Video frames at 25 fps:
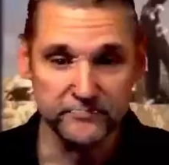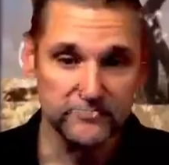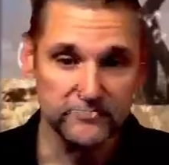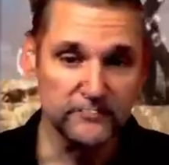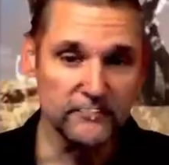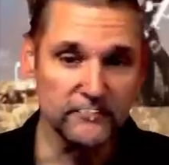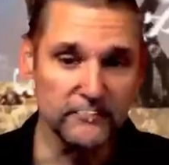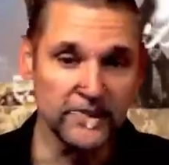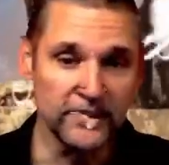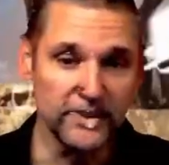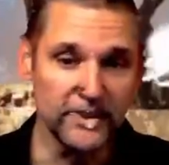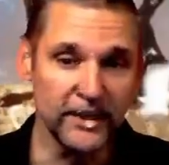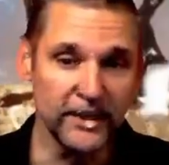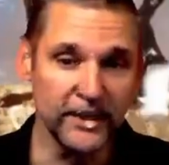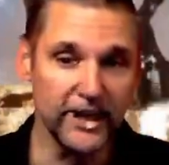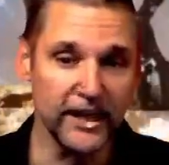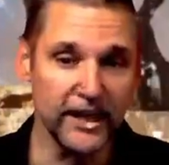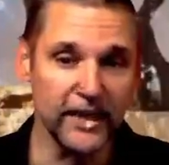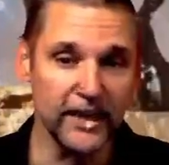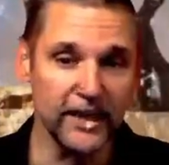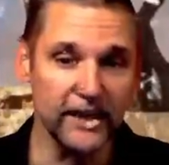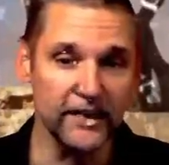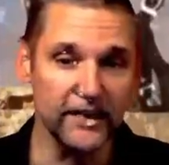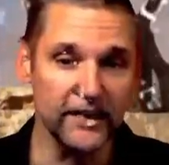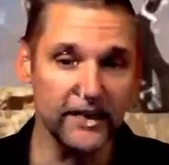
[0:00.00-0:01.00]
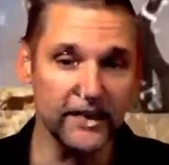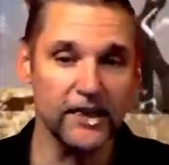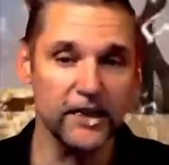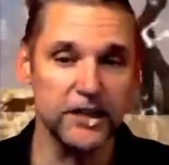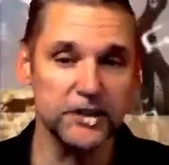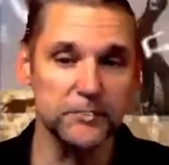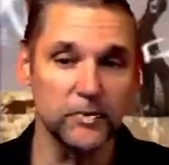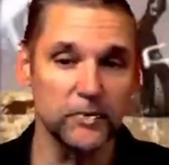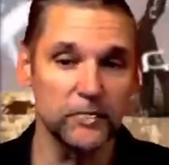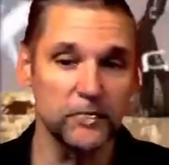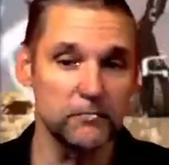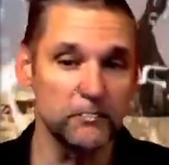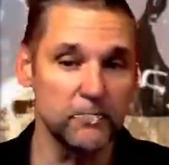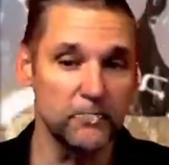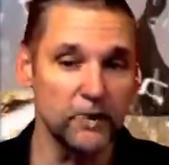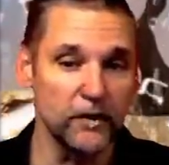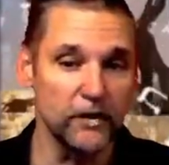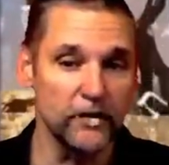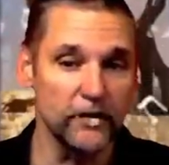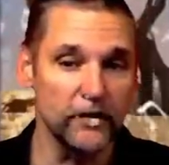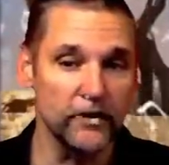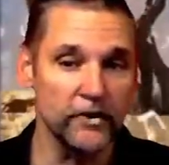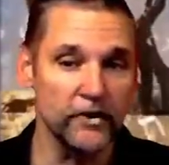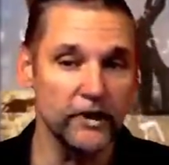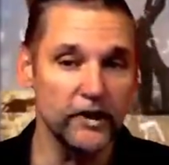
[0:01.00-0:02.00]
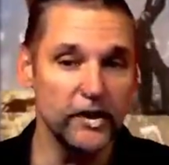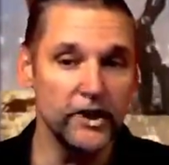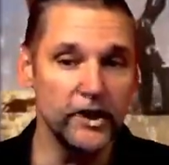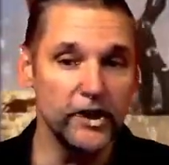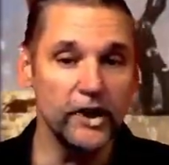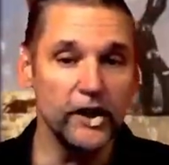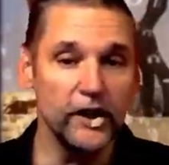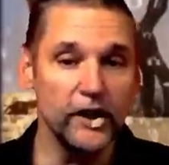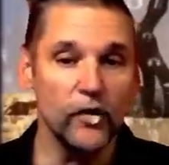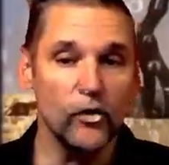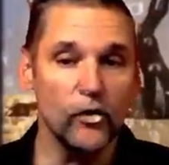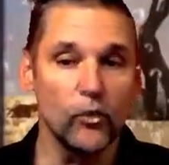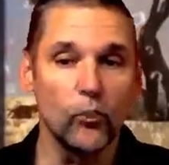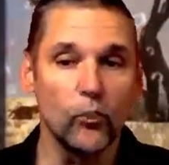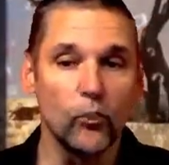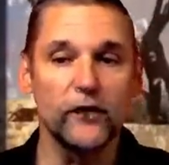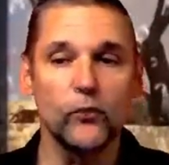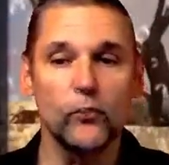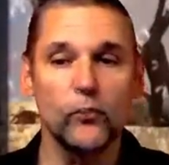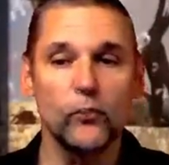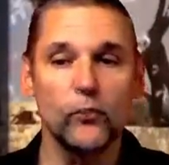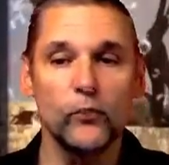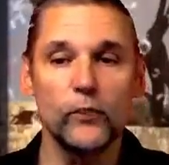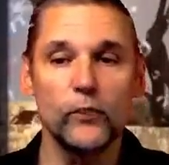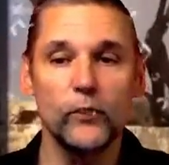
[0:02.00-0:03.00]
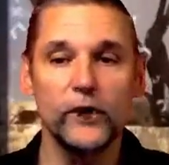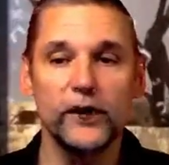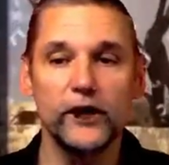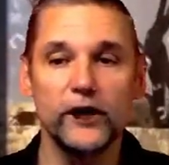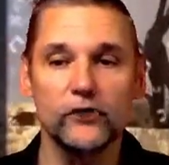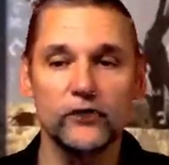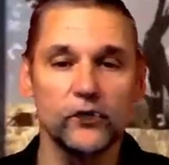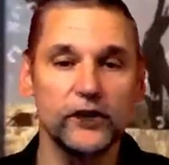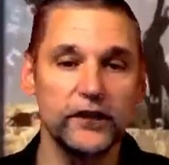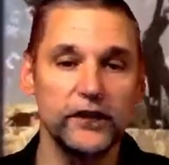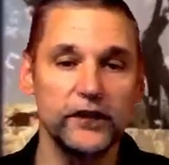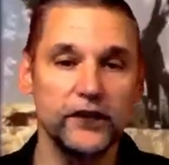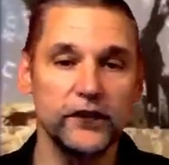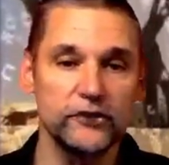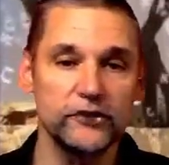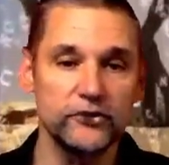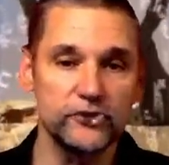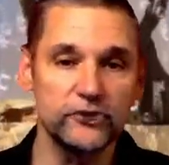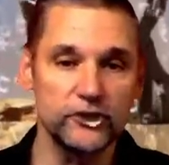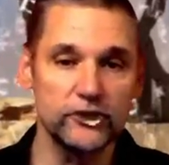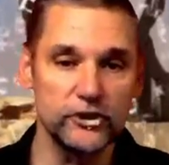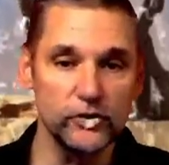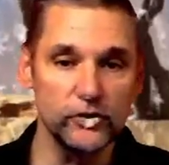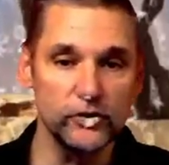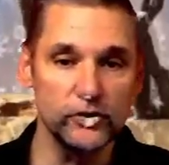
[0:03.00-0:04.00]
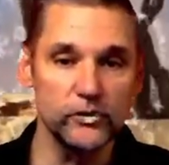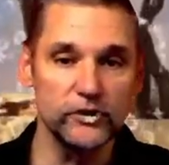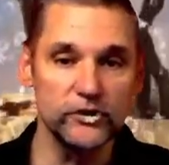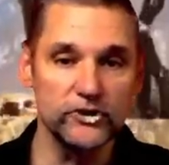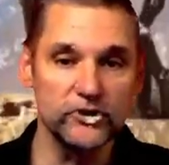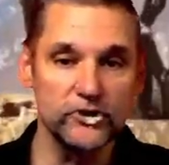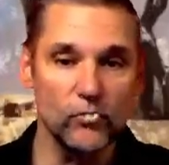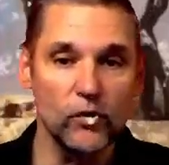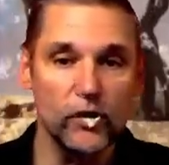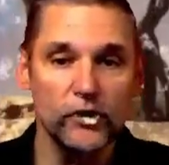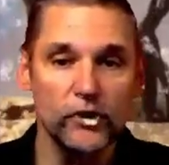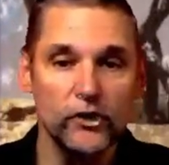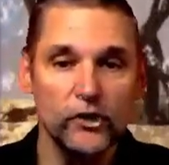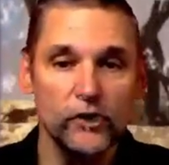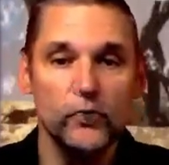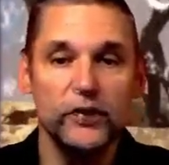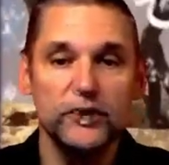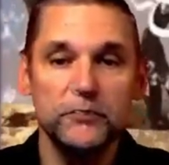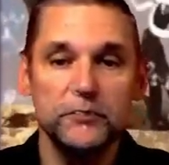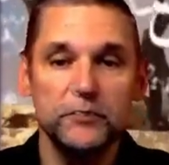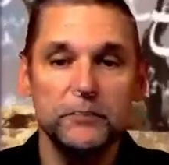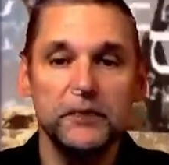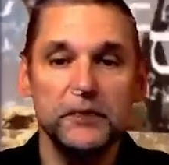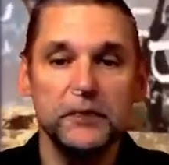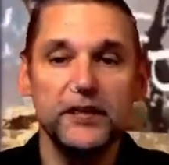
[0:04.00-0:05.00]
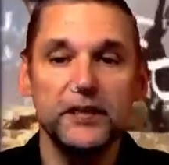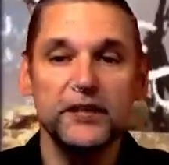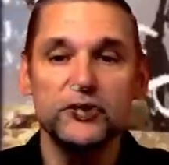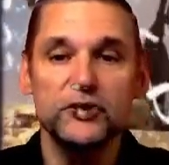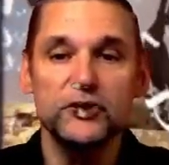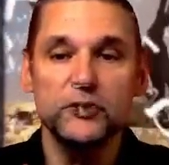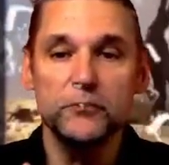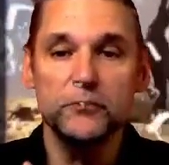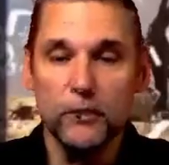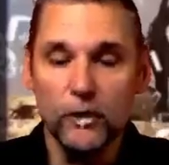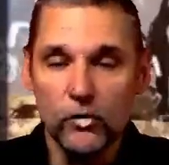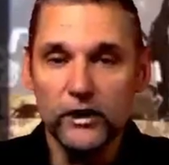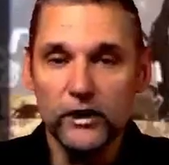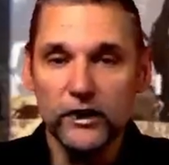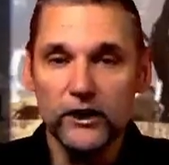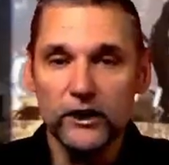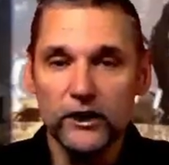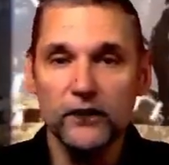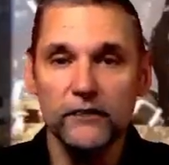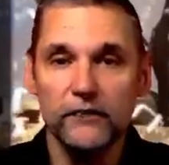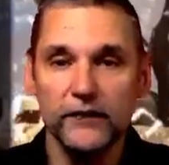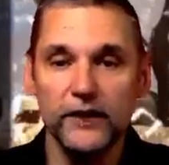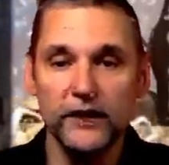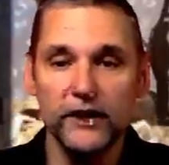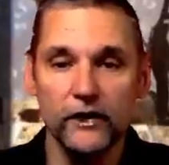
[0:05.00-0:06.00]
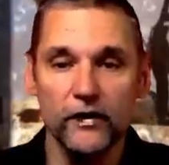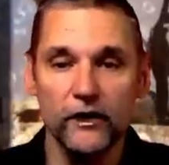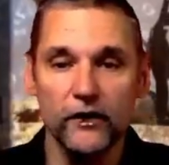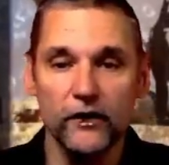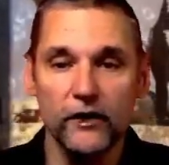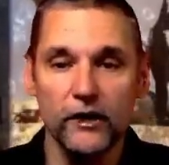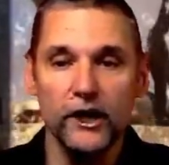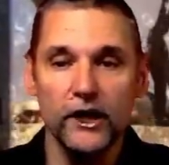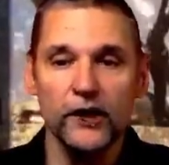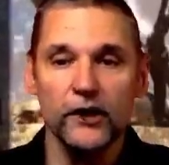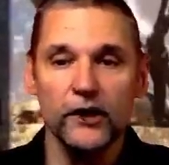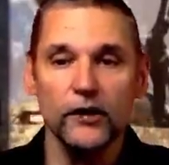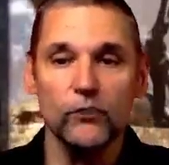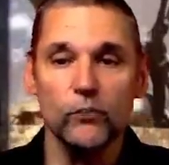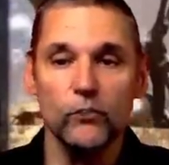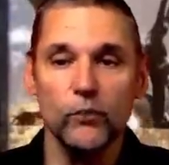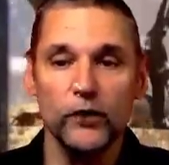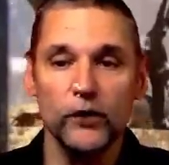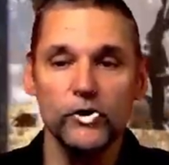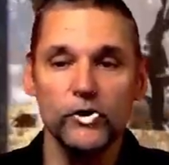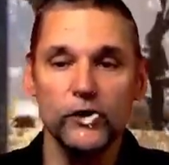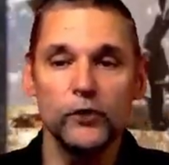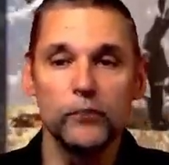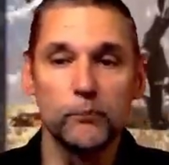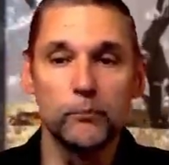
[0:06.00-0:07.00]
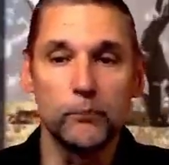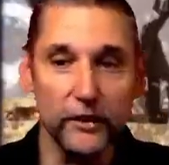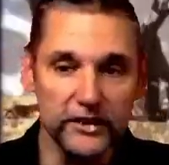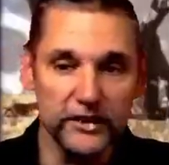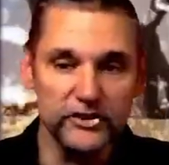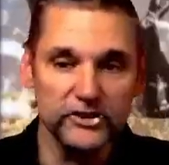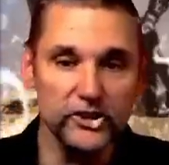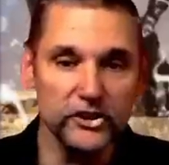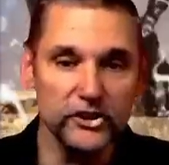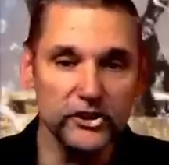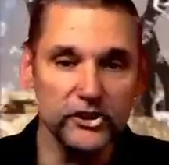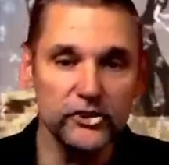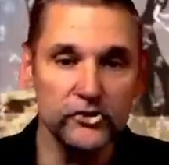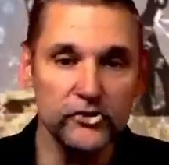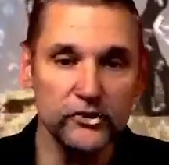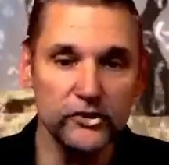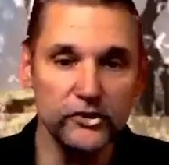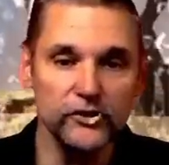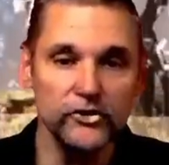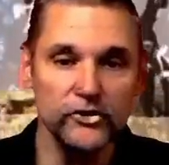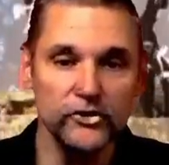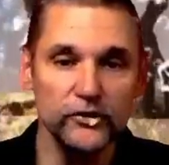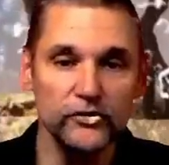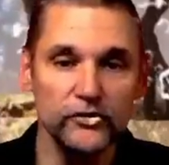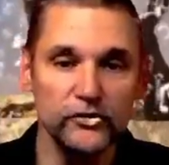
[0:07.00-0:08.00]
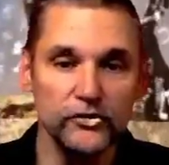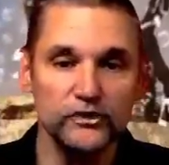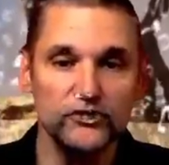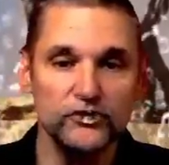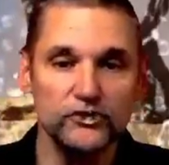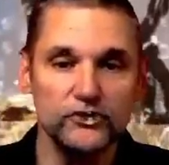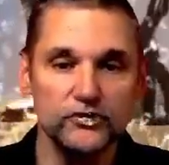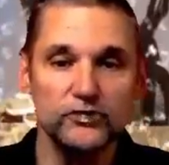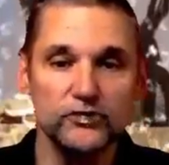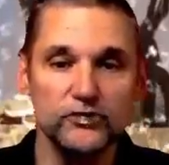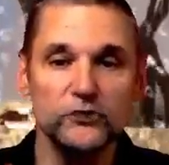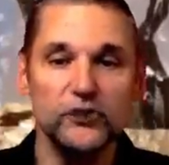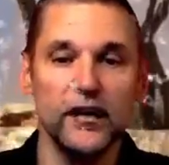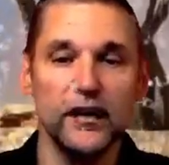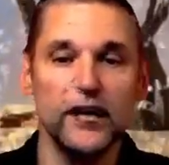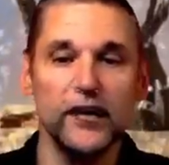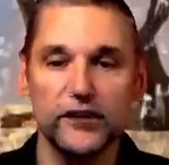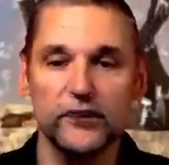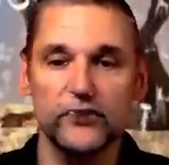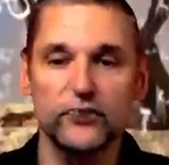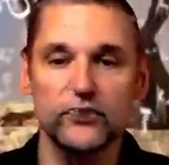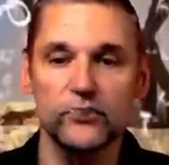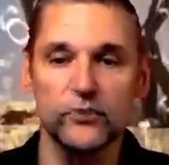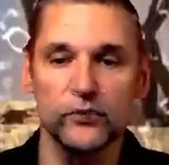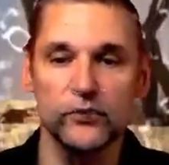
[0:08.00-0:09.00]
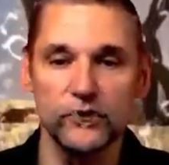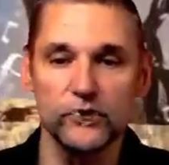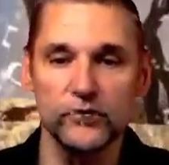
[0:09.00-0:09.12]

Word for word: and the Gospel of Mark when we are told that Yeshua is the one who is being spoken of here, the one who brings the good news to Zion and Jerusalem.